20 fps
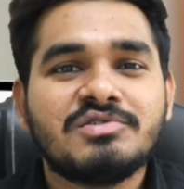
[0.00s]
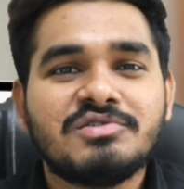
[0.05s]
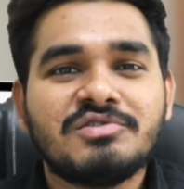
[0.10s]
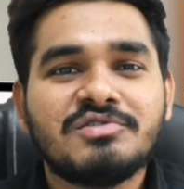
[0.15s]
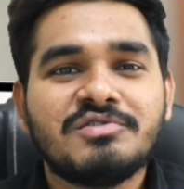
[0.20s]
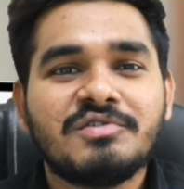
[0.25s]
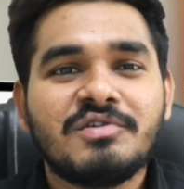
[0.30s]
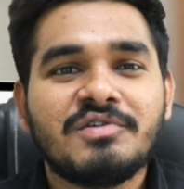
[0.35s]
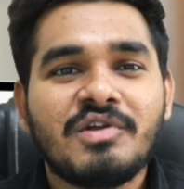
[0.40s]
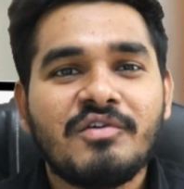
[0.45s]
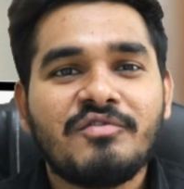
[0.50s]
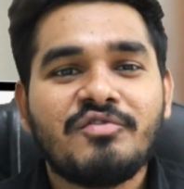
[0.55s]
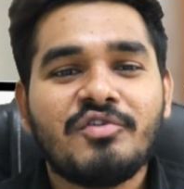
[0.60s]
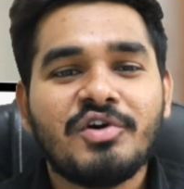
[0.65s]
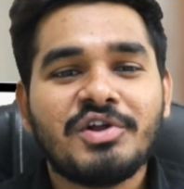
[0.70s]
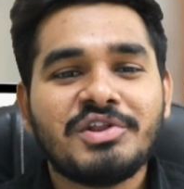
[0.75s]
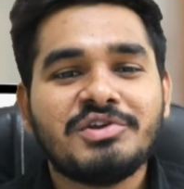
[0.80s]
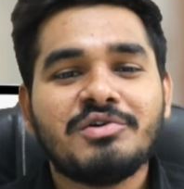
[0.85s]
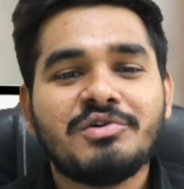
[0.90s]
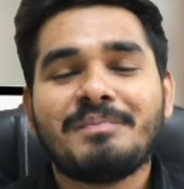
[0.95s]

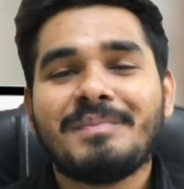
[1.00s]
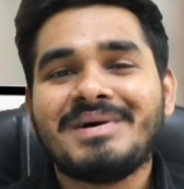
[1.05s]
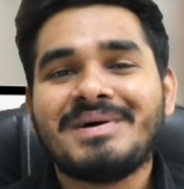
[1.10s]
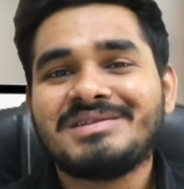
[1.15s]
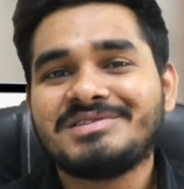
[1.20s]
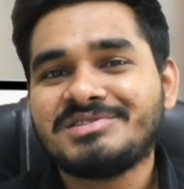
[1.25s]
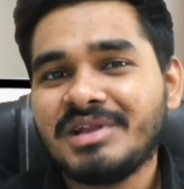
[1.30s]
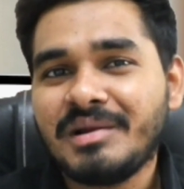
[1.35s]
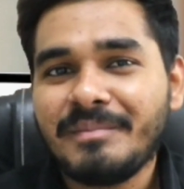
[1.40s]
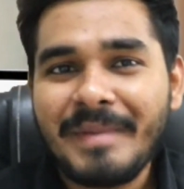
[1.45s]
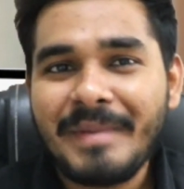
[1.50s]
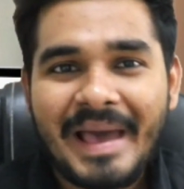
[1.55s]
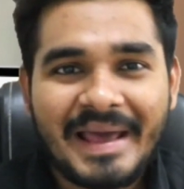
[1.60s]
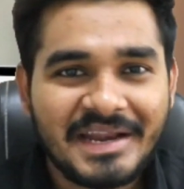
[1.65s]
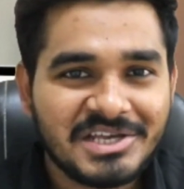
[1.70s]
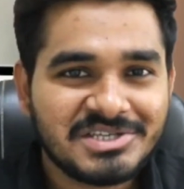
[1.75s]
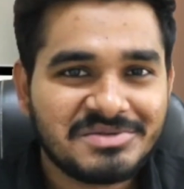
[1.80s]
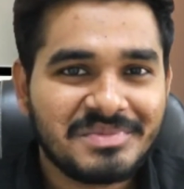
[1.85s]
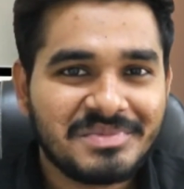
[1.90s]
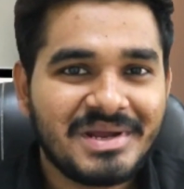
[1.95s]
so for your
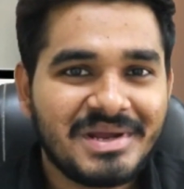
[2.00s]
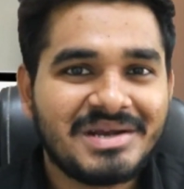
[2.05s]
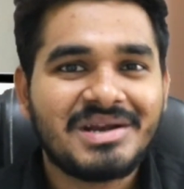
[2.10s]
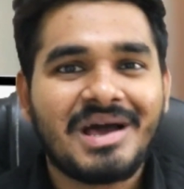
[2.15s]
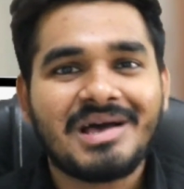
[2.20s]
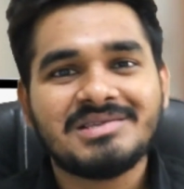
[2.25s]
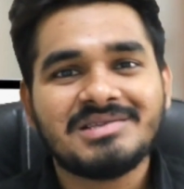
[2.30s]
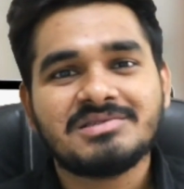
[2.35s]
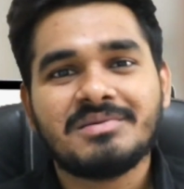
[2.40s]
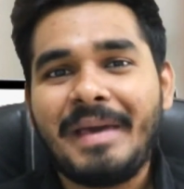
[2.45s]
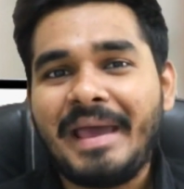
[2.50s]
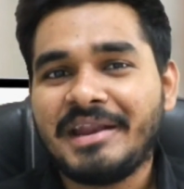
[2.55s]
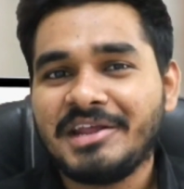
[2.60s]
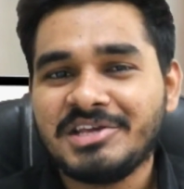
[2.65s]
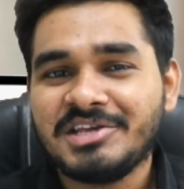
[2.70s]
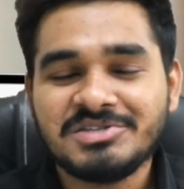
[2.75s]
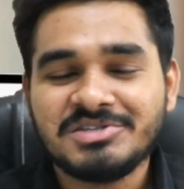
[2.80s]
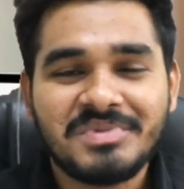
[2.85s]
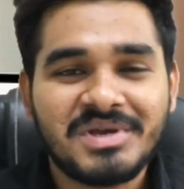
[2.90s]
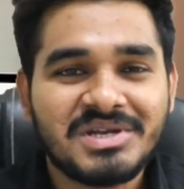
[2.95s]
personal management,
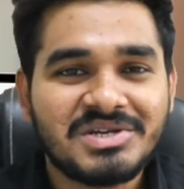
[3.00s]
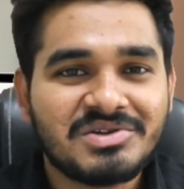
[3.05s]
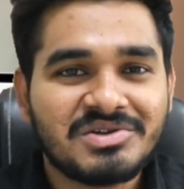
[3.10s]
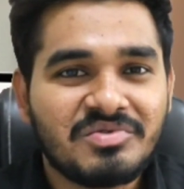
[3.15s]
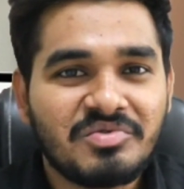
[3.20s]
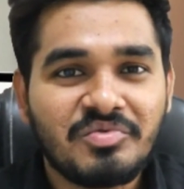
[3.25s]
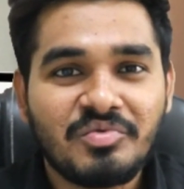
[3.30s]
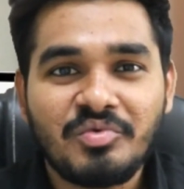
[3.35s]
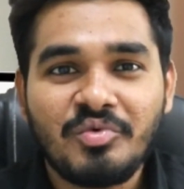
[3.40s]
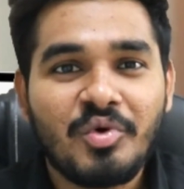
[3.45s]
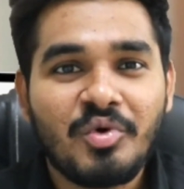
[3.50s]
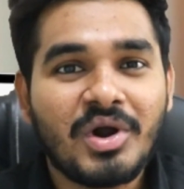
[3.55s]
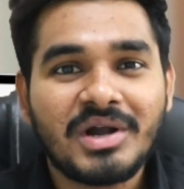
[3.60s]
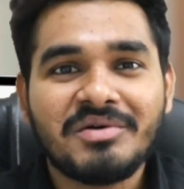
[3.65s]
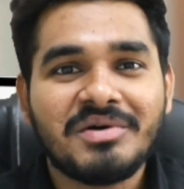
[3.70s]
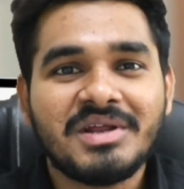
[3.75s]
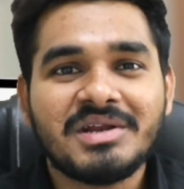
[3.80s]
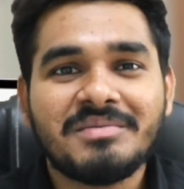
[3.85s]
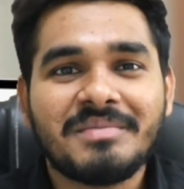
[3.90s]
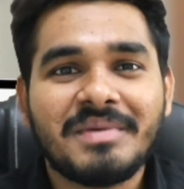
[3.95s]
task management, or
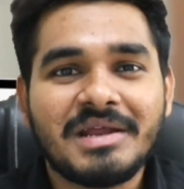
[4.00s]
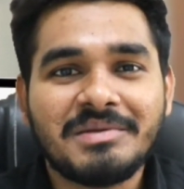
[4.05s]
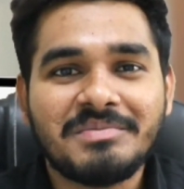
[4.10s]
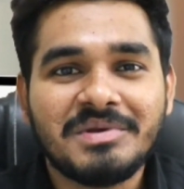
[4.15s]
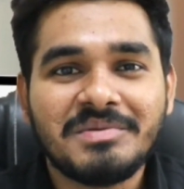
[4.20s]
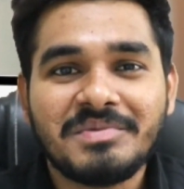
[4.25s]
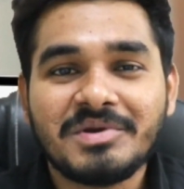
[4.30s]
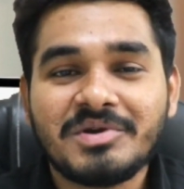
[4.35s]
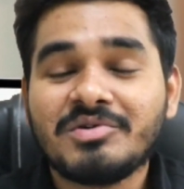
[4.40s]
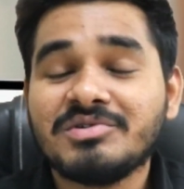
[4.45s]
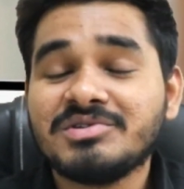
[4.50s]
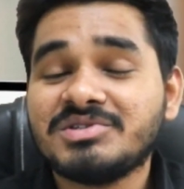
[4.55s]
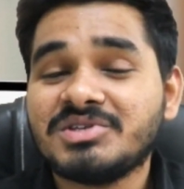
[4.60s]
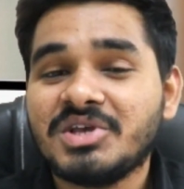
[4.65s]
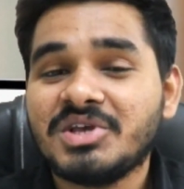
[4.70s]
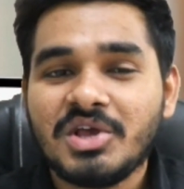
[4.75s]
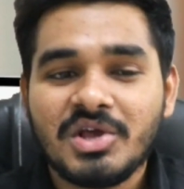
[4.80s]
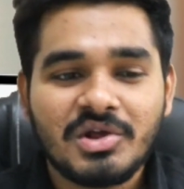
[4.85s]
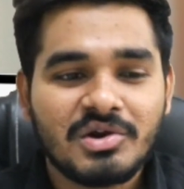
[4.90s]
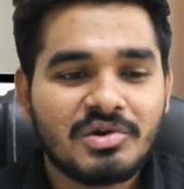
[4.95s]
whatever it might be,
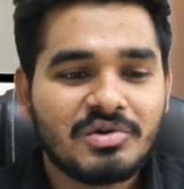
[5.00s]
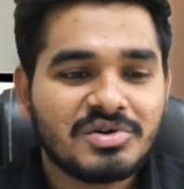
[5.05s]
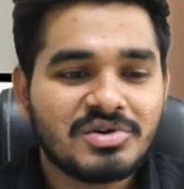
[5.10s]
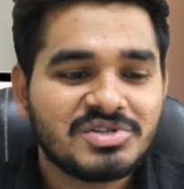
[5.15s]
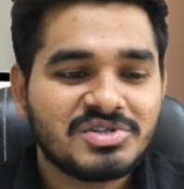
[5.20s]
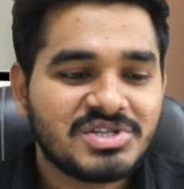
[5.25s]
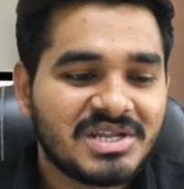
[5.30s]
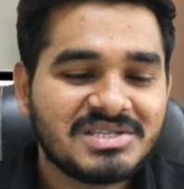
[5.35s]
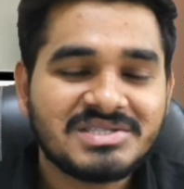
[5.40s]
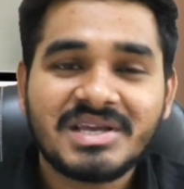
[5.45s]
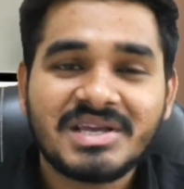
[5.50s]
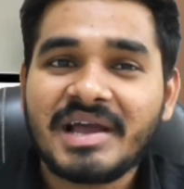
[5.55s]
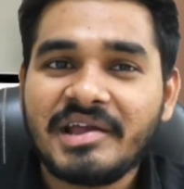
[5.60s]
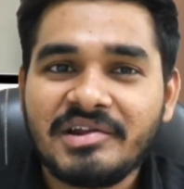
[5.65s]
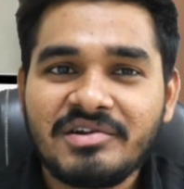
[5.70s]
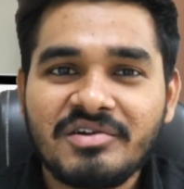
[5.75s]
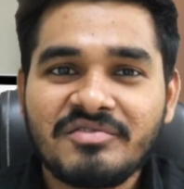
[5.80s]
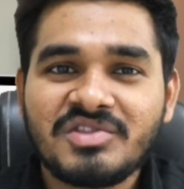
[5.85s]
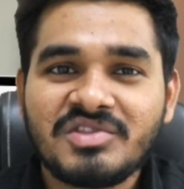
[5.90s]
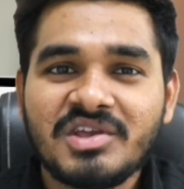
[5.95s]
because Notion
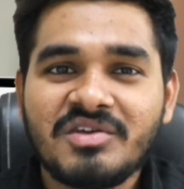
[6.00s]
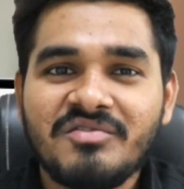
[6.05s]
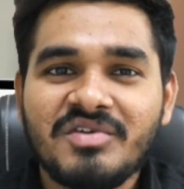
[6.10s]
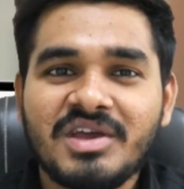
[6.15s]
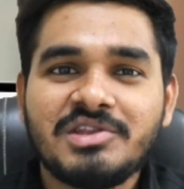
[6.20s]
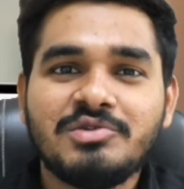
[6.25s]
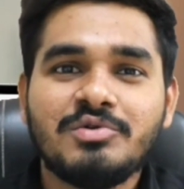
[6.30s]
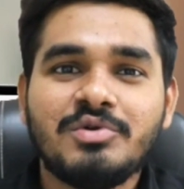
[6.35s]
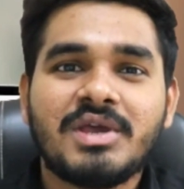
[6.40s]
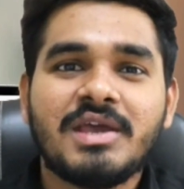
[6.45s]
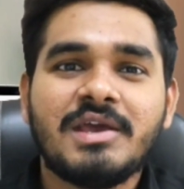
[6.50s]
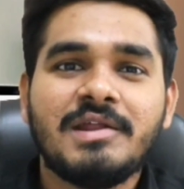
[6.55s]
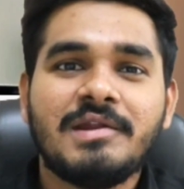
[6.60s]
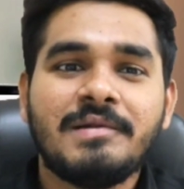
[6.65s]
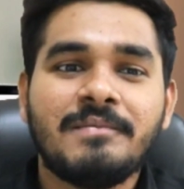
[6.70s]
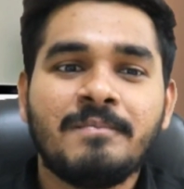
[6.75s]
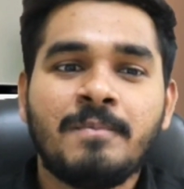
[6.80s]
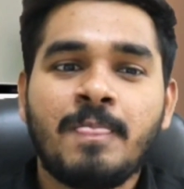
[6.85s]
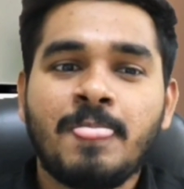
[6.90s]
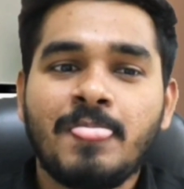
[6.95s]
is the kind of thing where
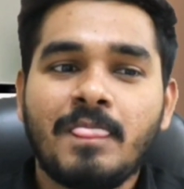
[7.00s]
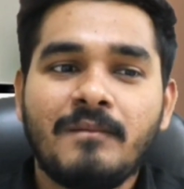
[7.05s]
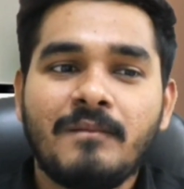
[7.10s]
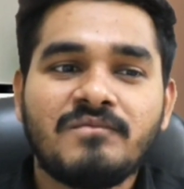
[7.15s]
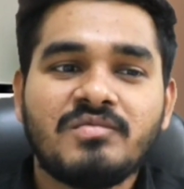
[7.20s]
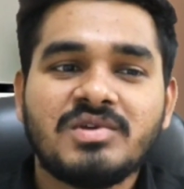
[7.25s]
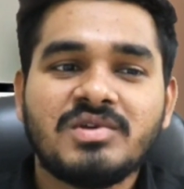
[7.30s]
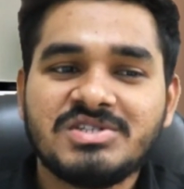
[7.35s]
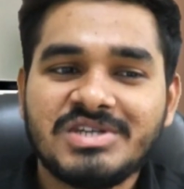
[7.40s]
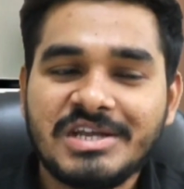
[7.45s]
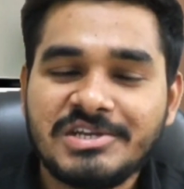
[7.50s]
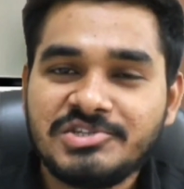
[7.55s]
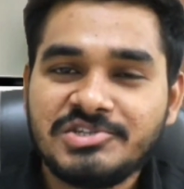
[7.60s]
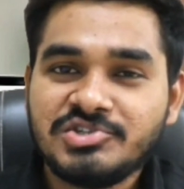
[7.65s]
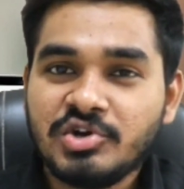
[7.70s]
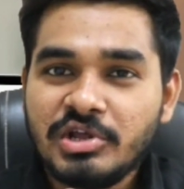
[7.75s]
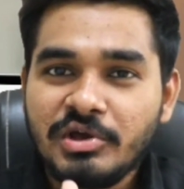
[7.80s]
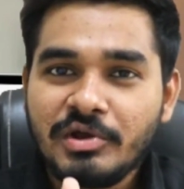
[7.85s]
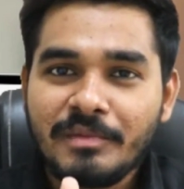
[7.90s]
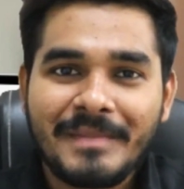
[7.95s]
you can
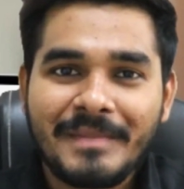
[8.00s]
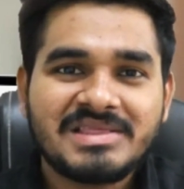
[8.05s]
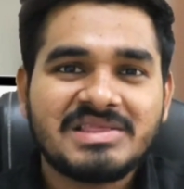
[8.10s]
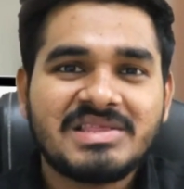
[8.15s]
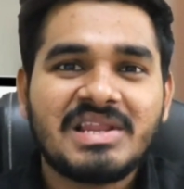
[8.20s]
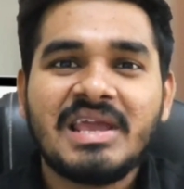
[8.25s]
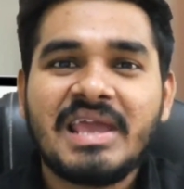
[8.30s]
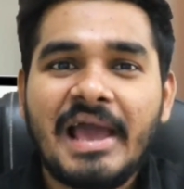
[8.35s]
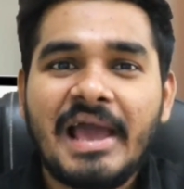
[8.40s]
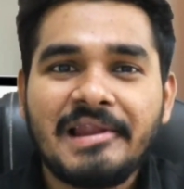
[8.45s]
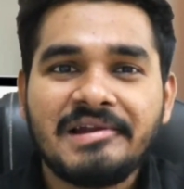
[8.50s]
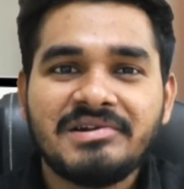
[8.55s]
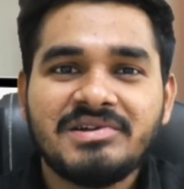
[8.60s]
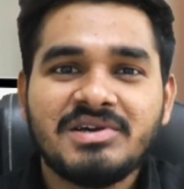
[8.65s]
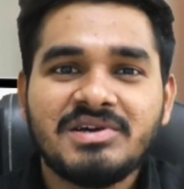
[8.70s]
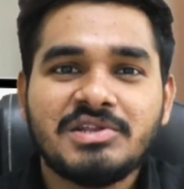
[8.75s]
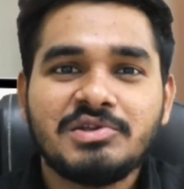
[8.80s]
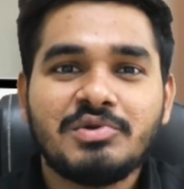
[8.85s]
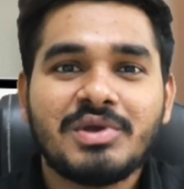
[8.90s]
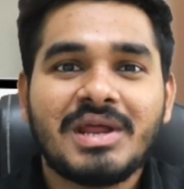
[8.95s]
schedule your
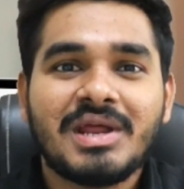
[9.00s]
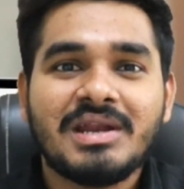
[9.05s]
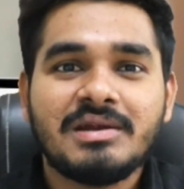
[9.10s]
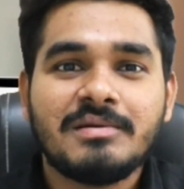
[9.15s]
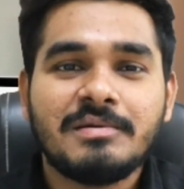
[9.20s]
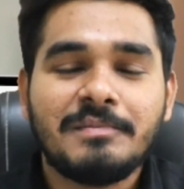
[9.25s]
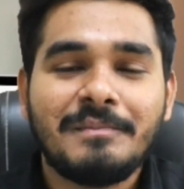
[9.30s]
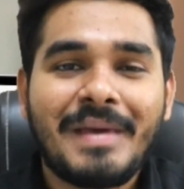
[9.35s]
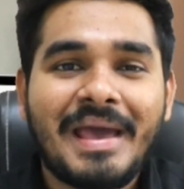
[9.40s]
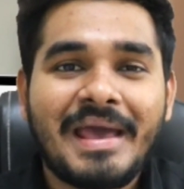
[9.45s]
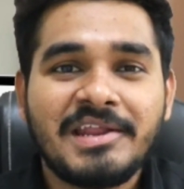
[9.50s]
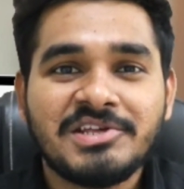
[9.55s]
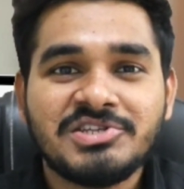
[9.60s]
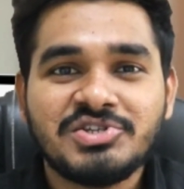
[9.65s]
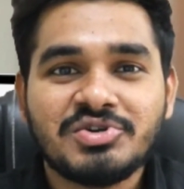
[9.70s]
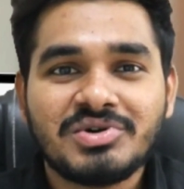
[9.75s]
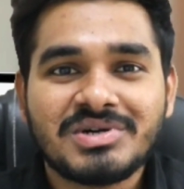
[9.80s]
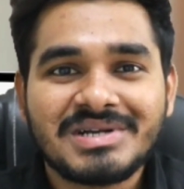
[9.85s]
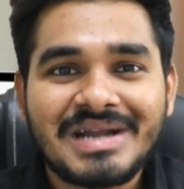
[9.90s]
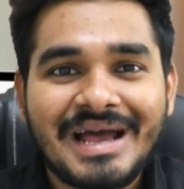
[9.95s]
monthly calendar, you
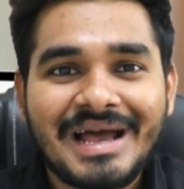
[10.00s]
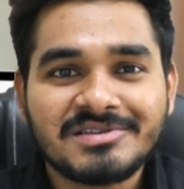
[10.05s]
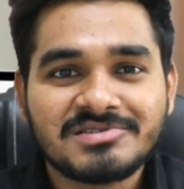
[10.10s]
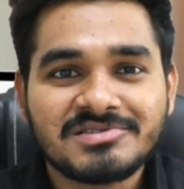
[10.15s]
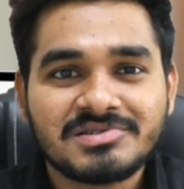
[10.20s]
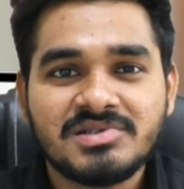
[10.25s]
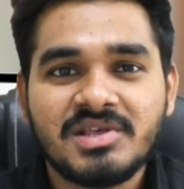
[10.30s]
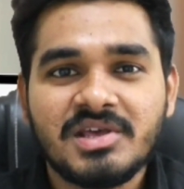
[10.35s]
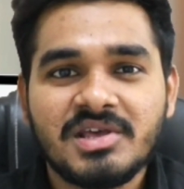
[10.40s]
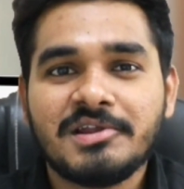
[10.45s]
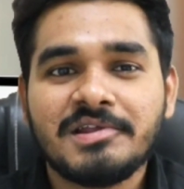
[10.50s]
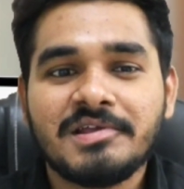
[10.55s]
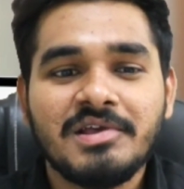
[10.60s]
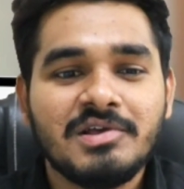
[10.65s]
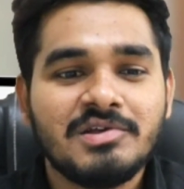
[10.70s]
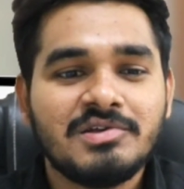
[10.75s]
can manage your task